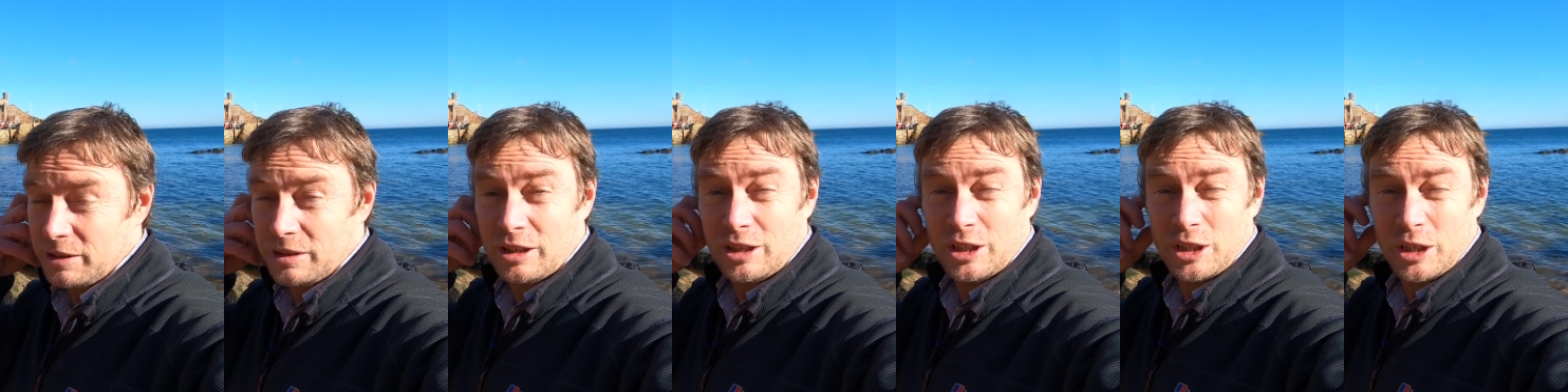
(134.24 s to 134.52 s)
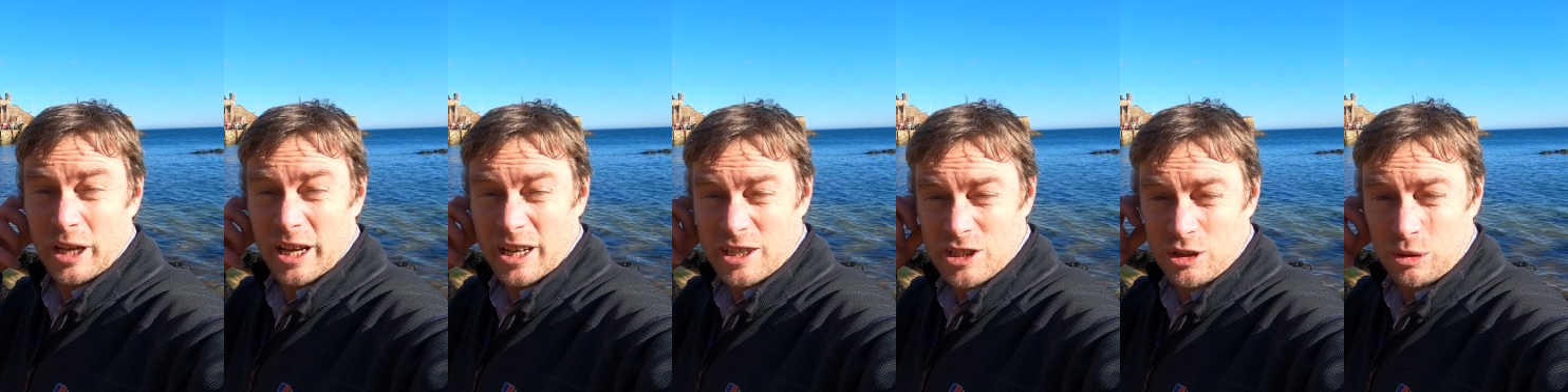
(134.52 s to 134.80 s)
on
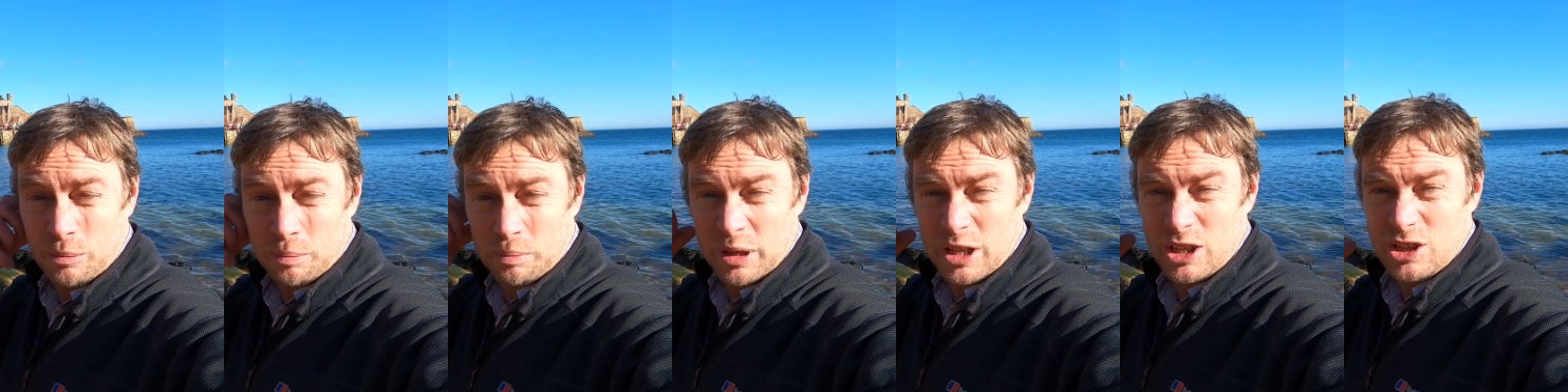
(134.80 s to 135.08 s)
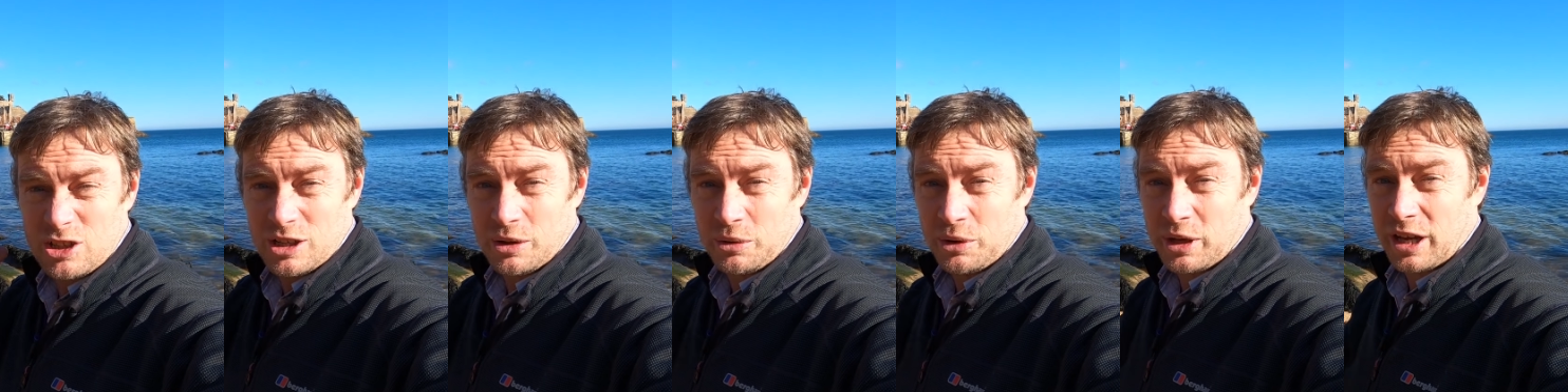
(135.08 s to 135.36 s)
the actual
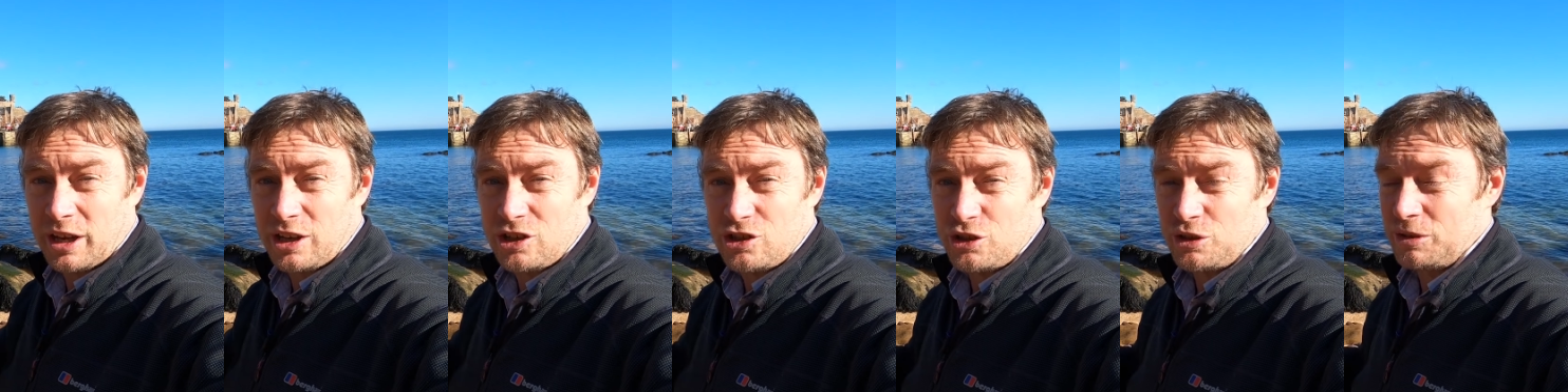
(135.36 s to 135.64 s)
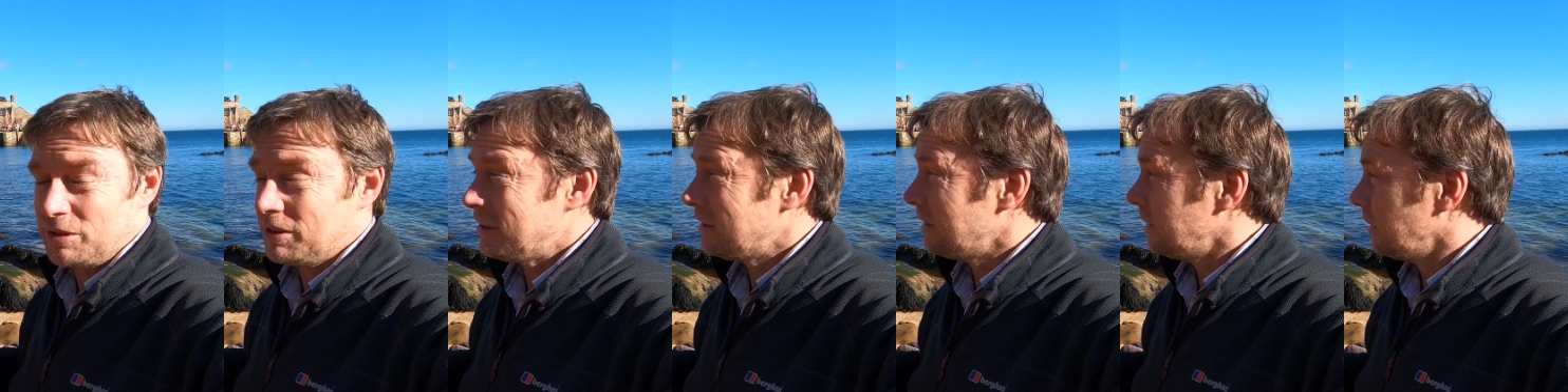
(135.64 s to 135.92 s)
beach
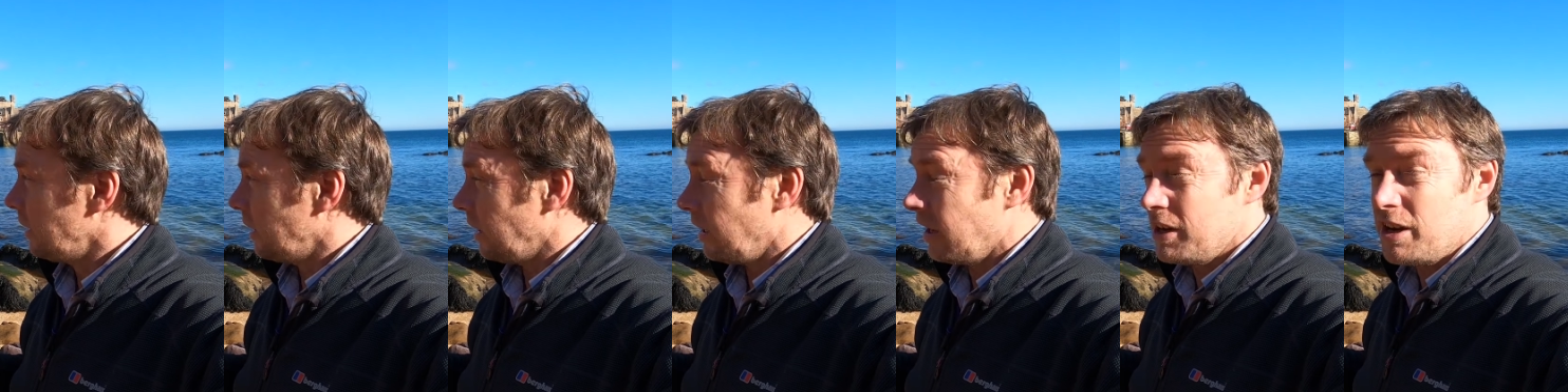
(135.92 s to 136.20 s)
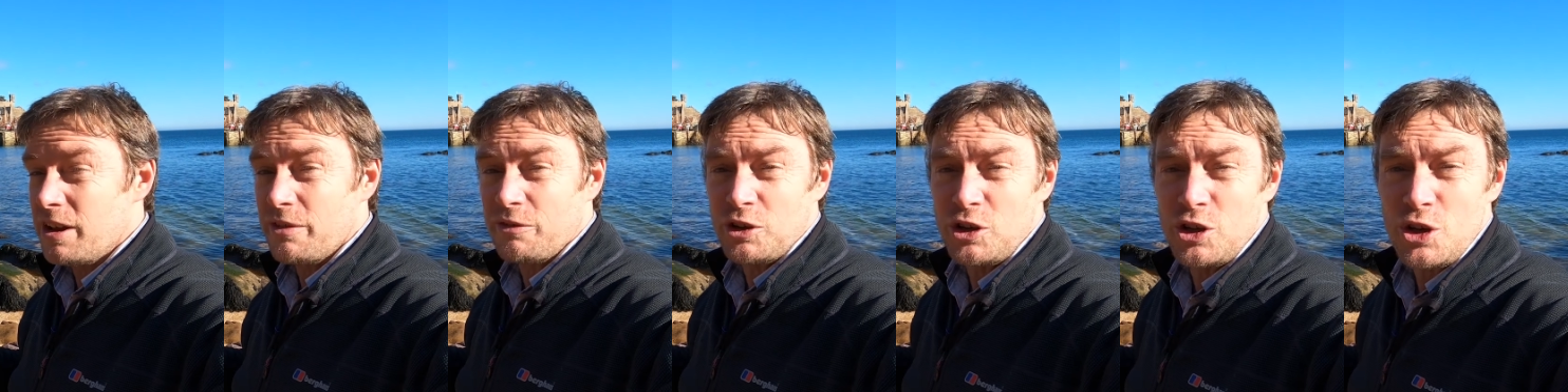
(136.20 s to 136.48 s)
location. I
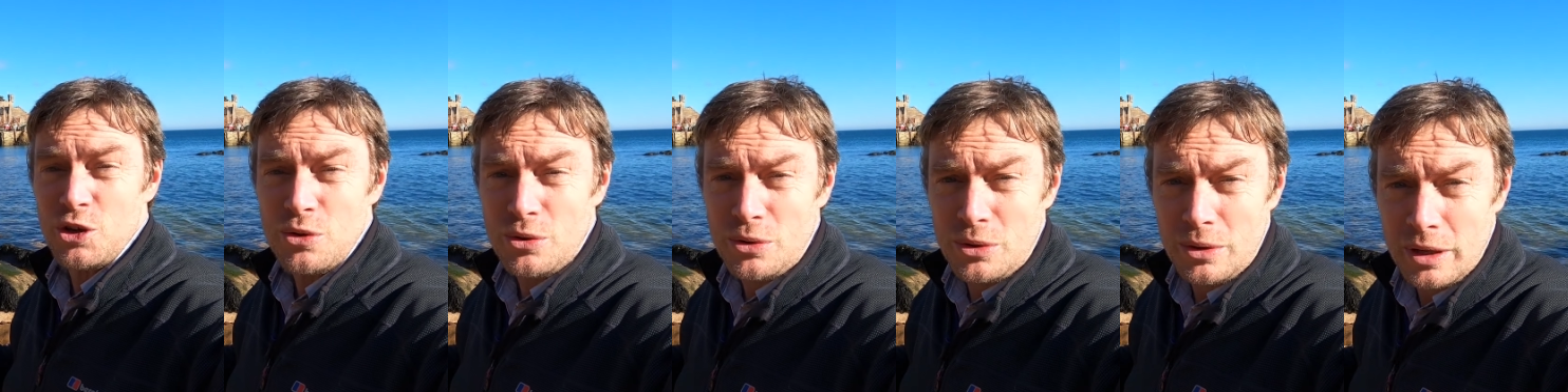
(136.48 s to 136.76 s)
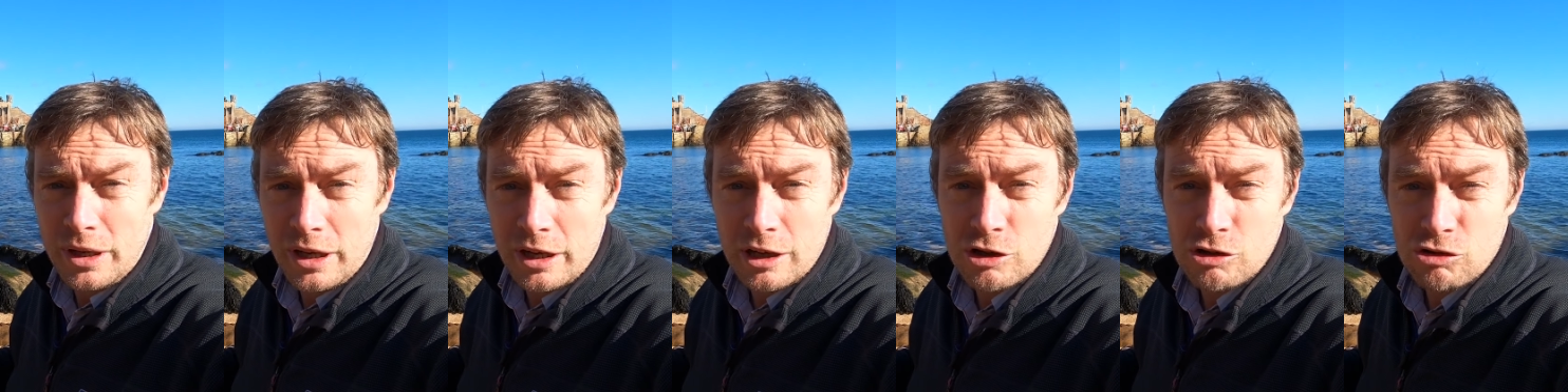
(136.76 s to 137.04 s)
never knew
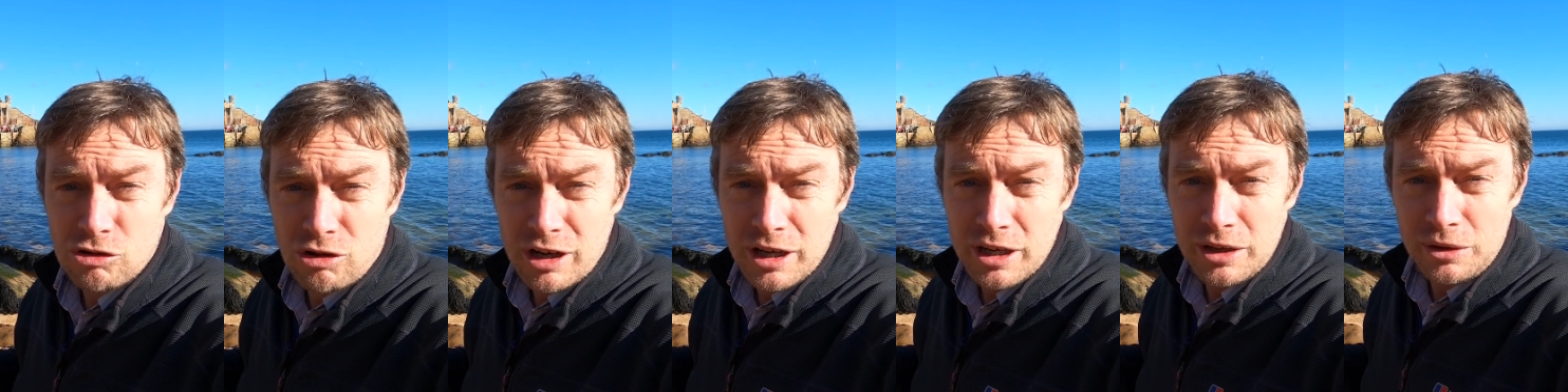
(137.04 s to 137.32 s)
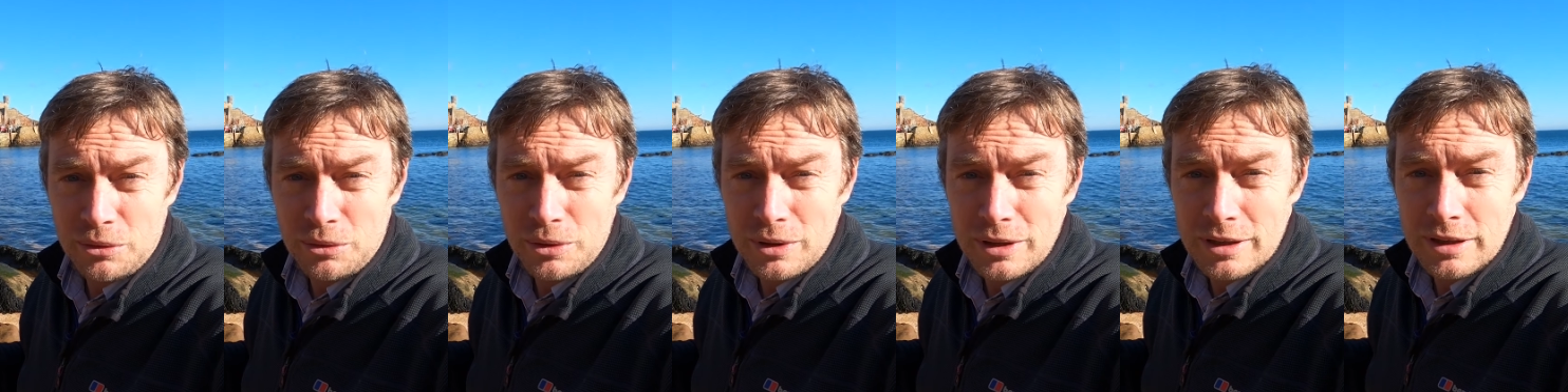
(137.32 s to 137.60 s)

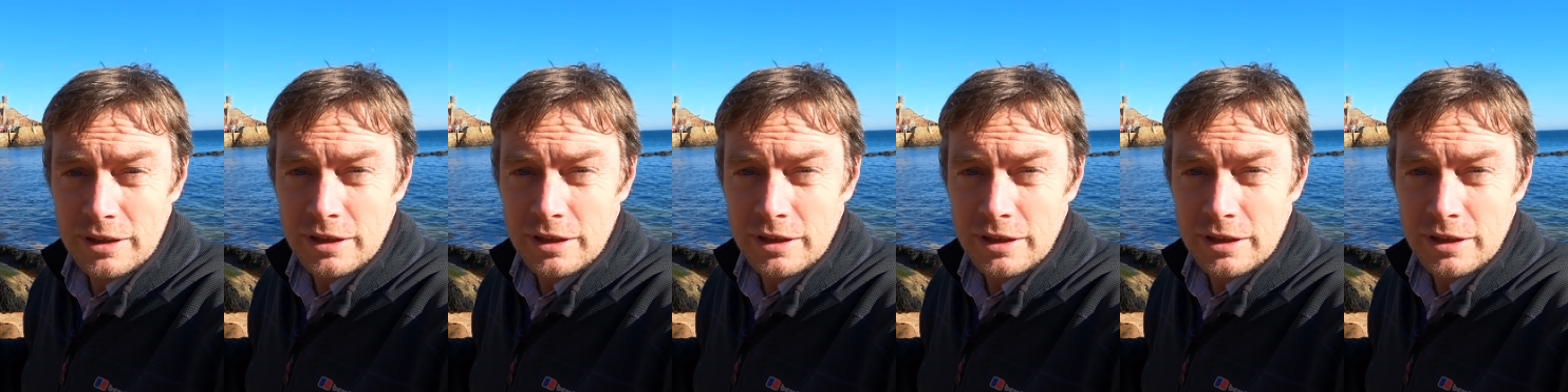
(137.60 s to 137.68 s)
Krail